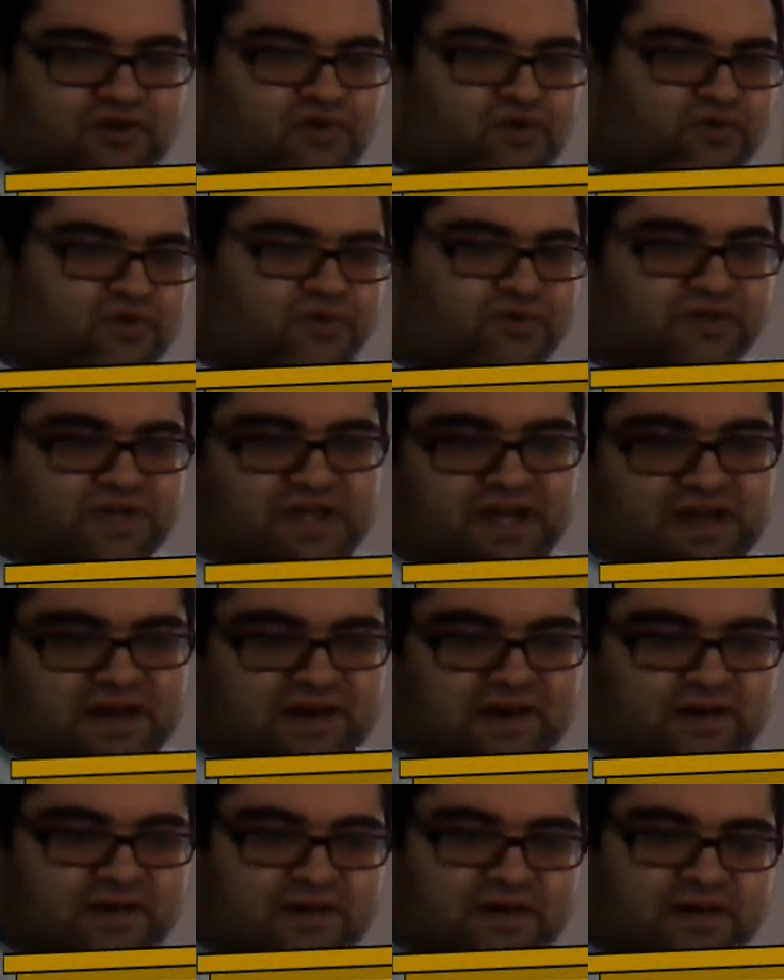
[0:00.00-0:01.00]
You don't
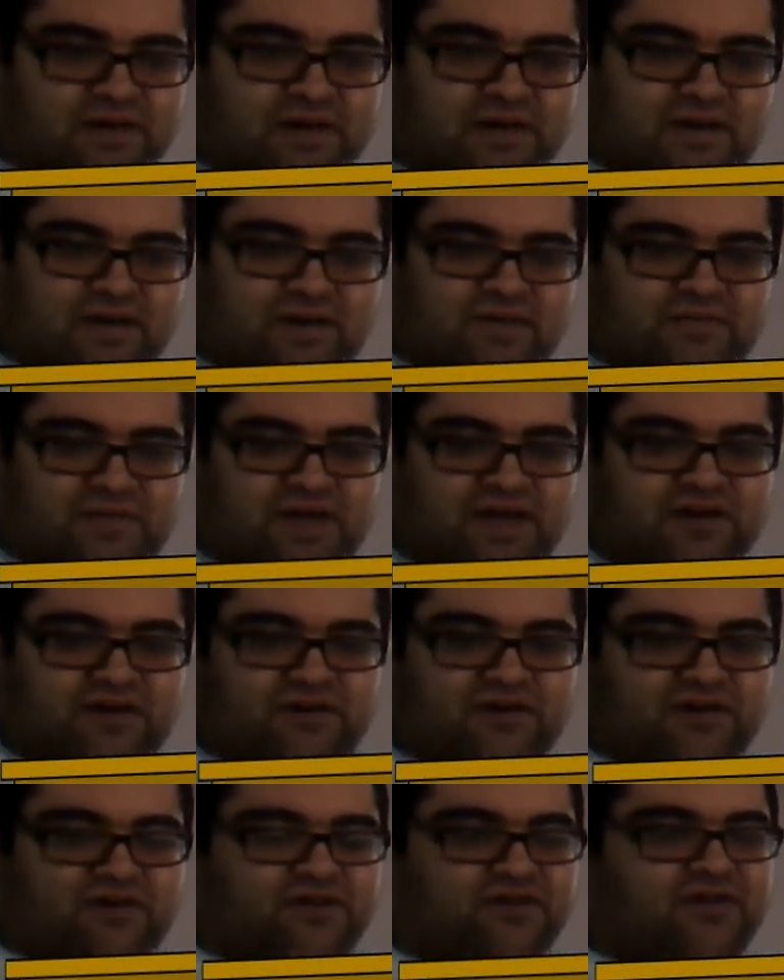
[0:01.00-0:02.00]
care,
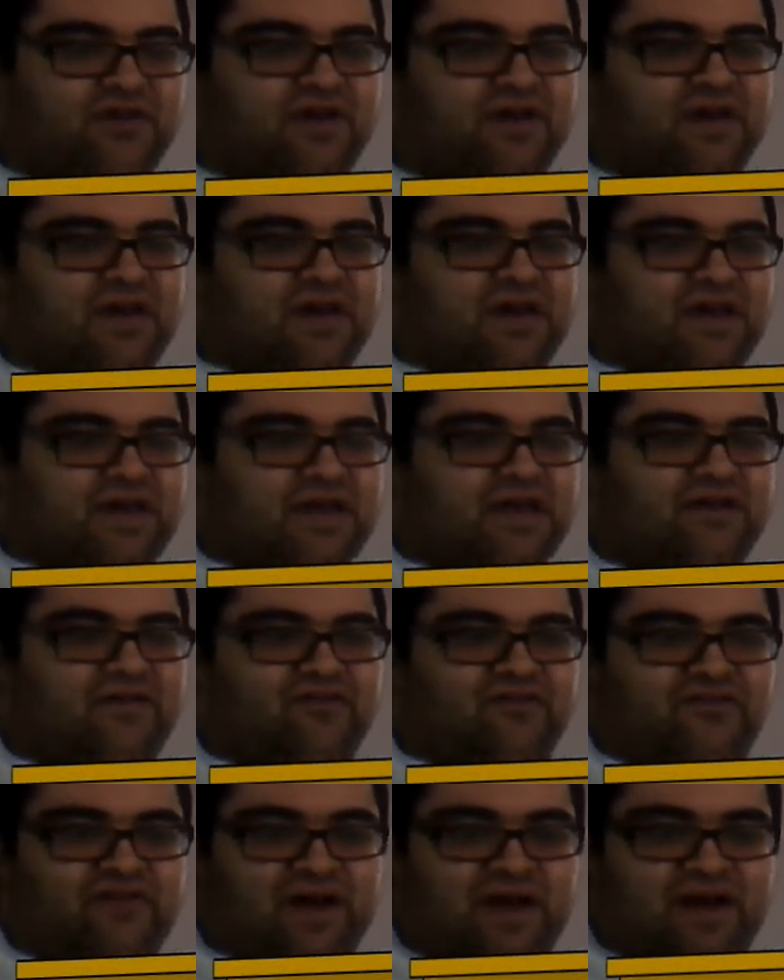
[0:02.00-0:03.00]
because
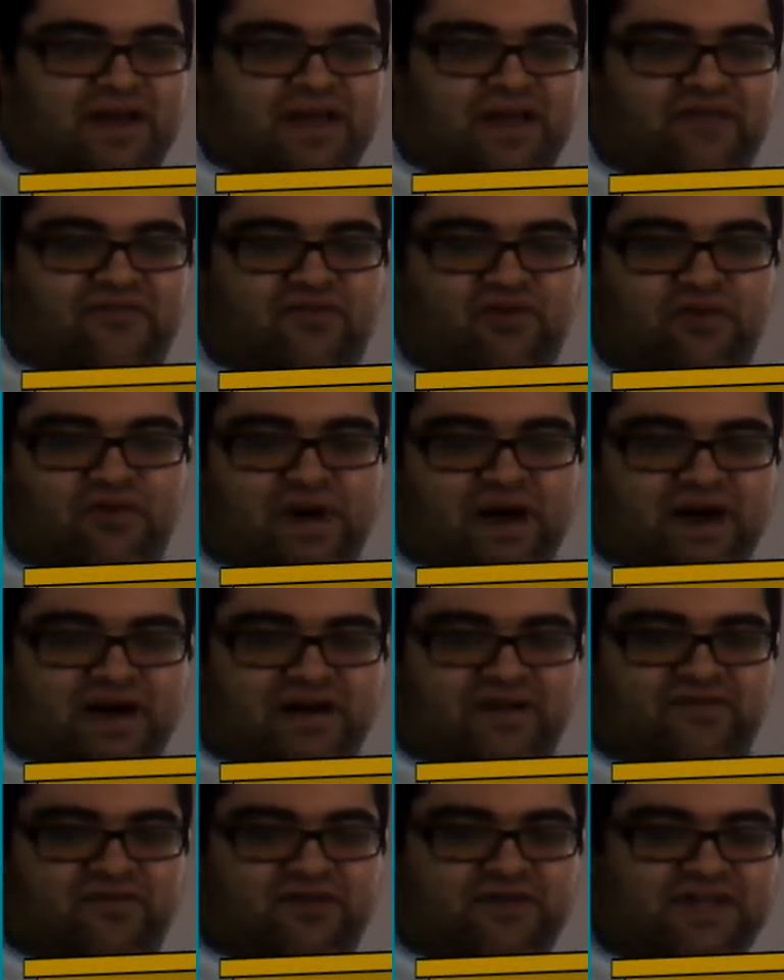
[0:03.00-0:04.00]
if you
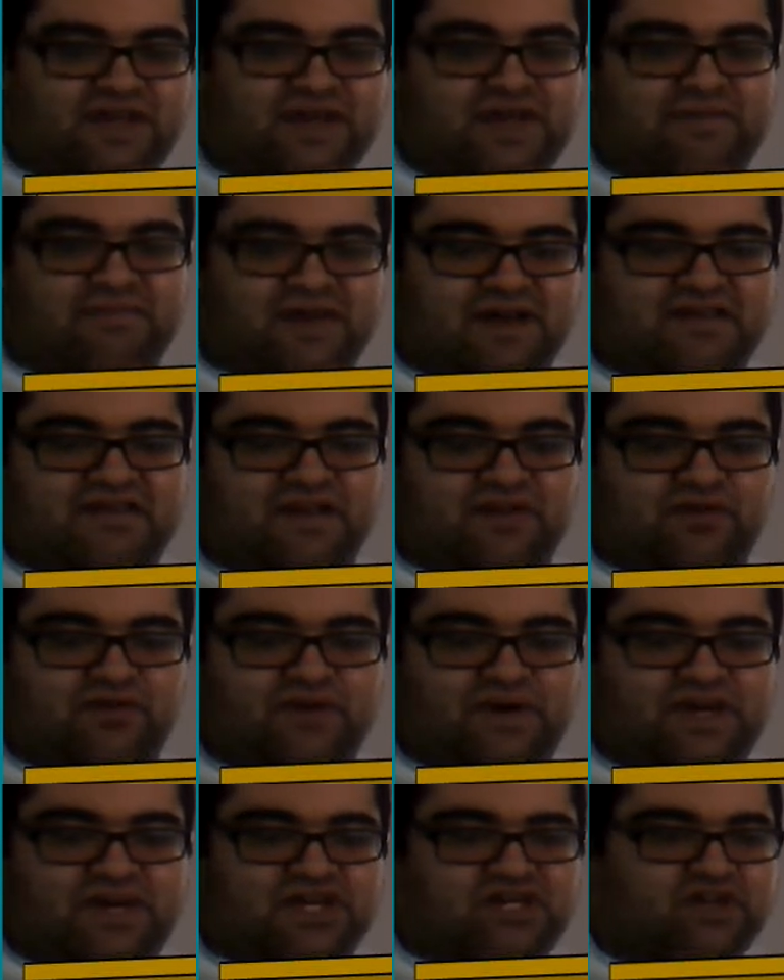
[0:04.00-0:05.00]
have a day in my
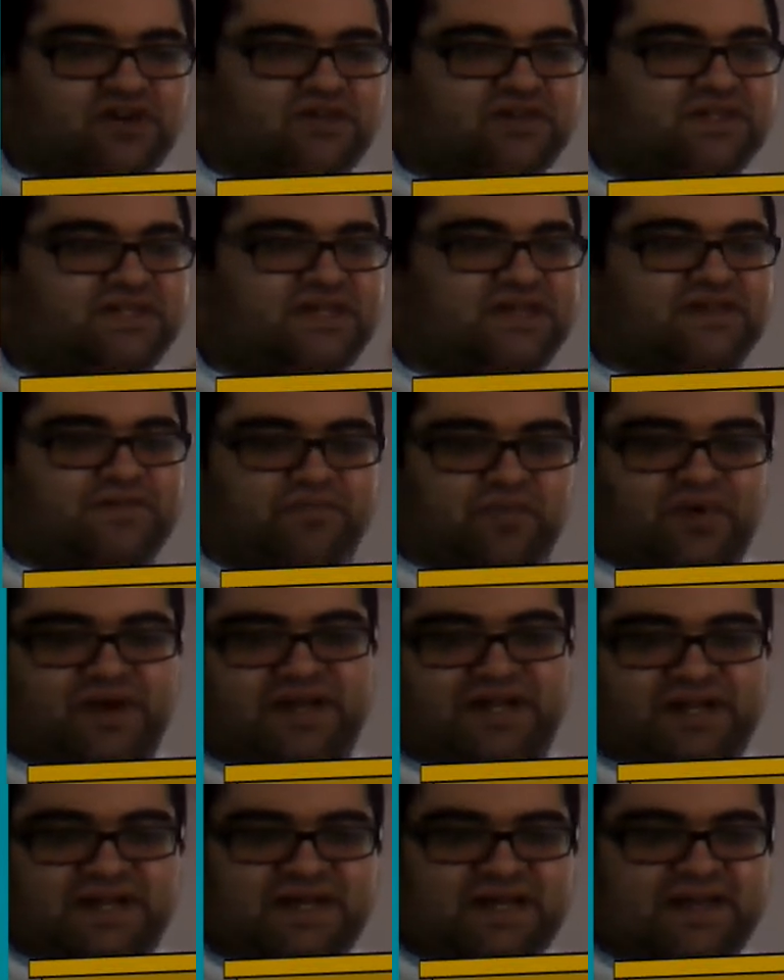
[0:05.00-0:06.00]
situation
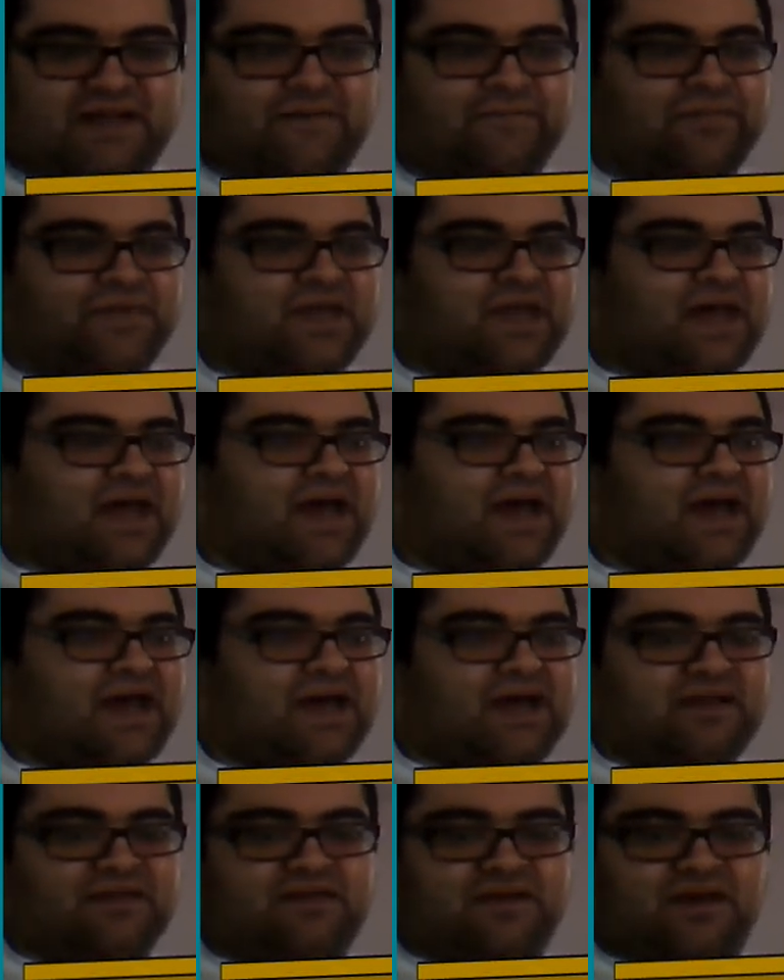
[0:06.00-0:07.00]
desperately,
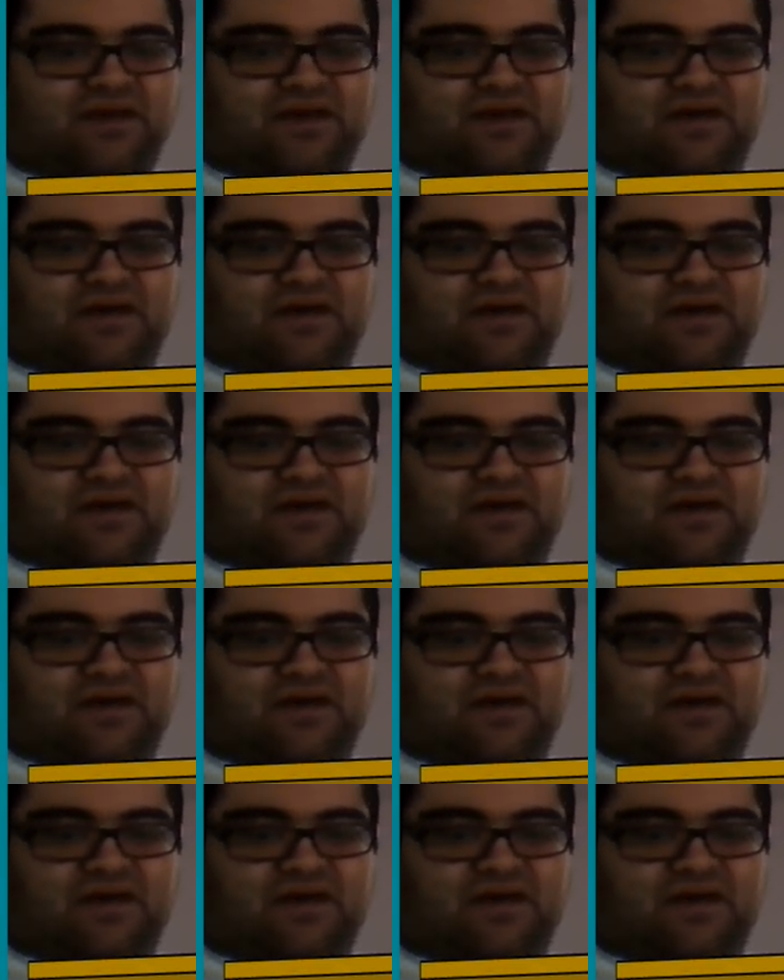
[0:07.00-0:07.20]
and